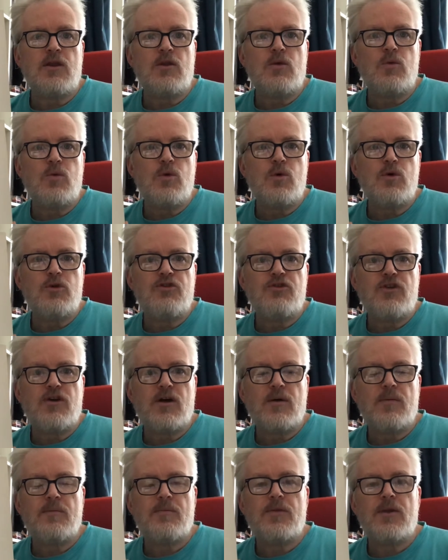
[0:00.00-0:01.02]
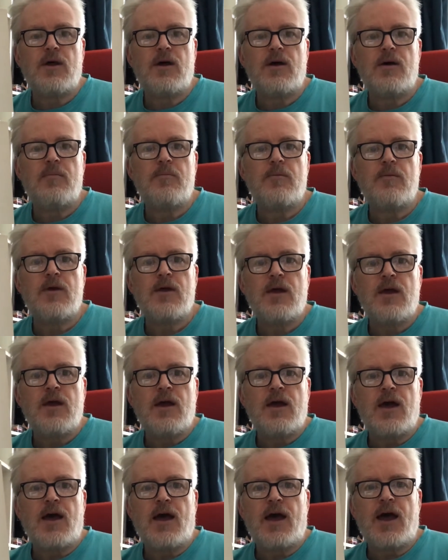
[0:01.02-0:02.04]
the water.
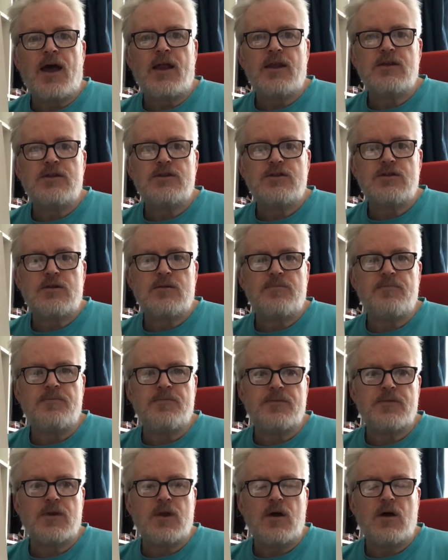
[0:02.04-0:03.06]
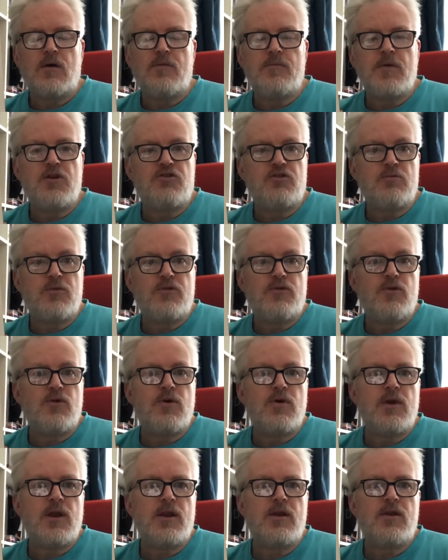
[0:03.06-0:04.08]
And I've mentioned
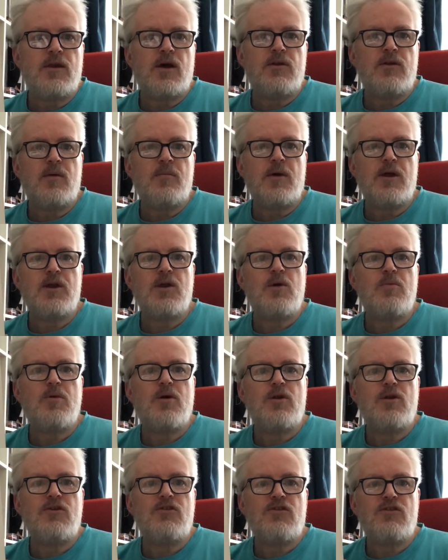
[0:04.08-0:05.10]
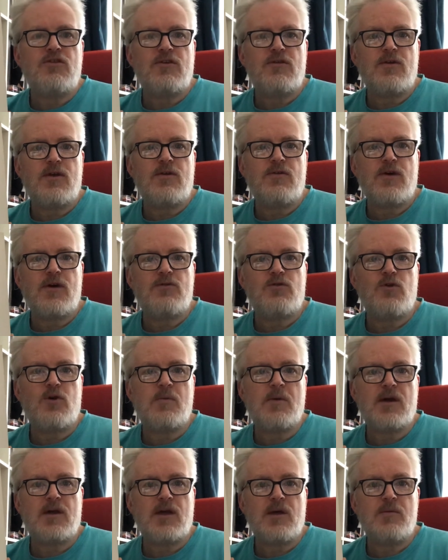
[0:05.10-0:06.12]
before, and I make no apologies if I talk
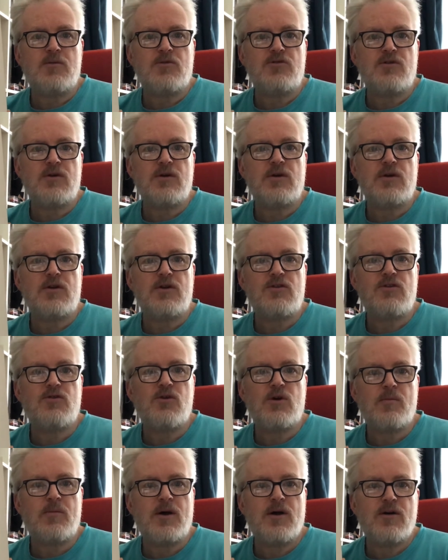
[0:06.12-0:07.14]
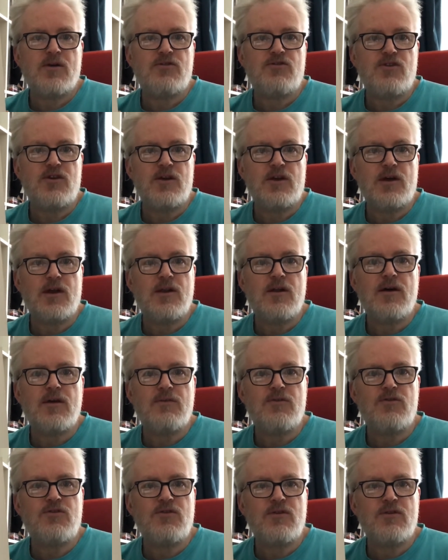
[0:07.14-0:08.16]
about Kate Bush. I'm going to talk about seeing her live
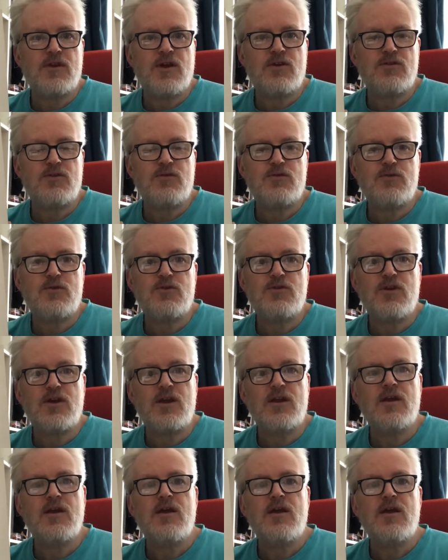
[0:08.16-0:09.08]
in 2014,